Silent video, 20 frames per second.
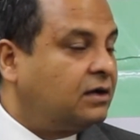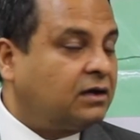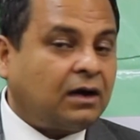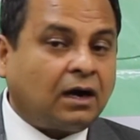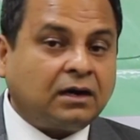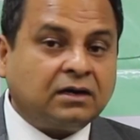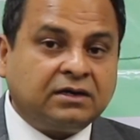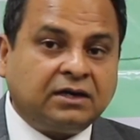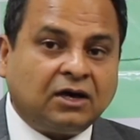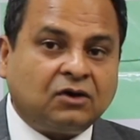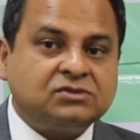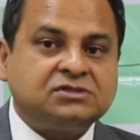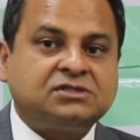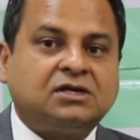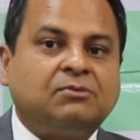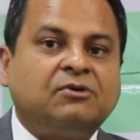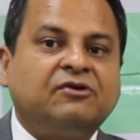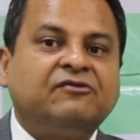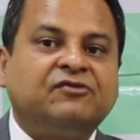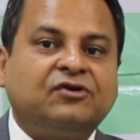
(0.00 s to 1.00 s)
cut down
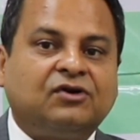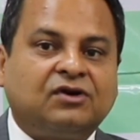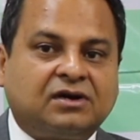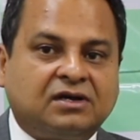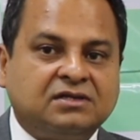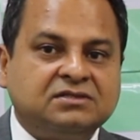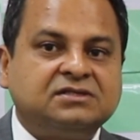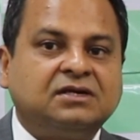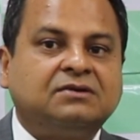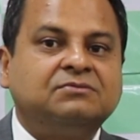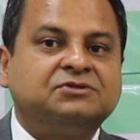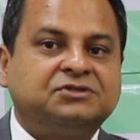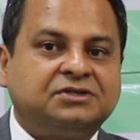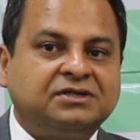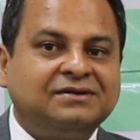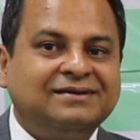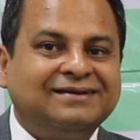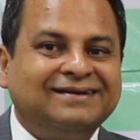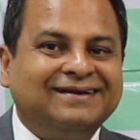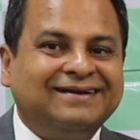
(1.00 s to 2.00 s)
some of your
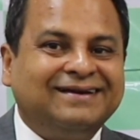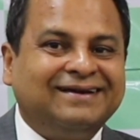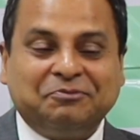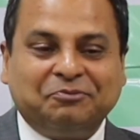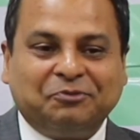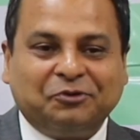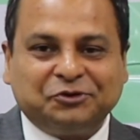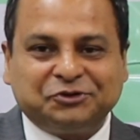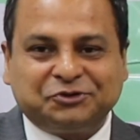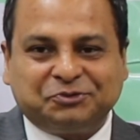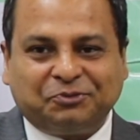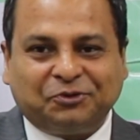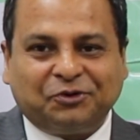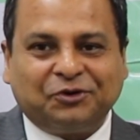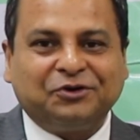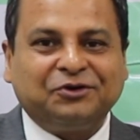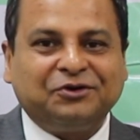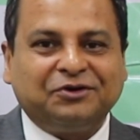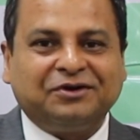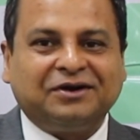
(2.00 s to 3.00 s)
consumption,
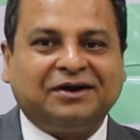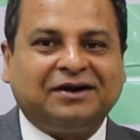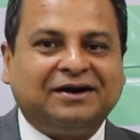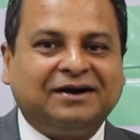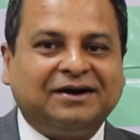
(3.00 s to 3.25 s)
postpone